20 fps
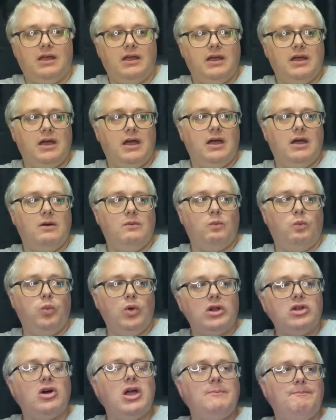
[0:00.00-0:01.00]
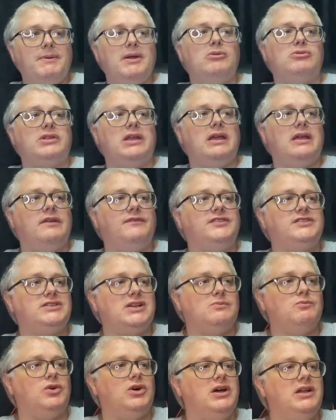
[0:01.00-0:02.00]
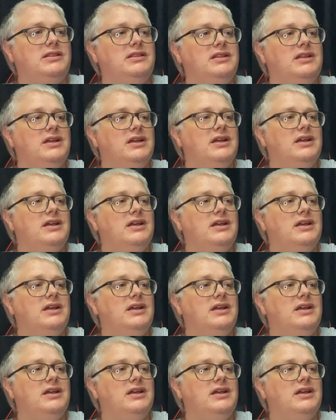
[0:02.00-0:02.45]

Would I build it if someone